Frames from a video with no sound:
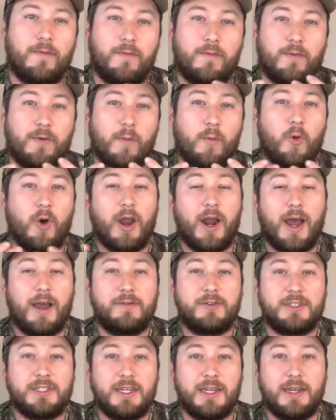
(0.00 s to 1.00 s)
from what I've
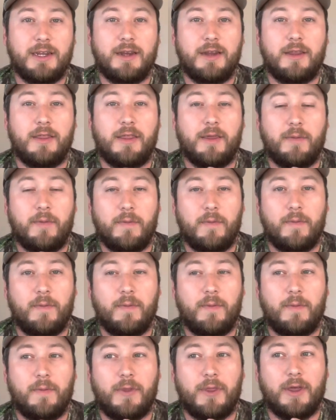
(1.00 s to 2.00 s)
seen,
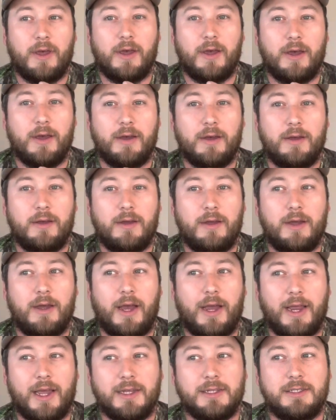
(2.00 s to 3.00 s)
the
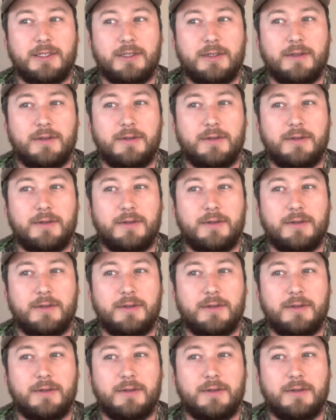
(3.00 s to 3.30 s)
I guess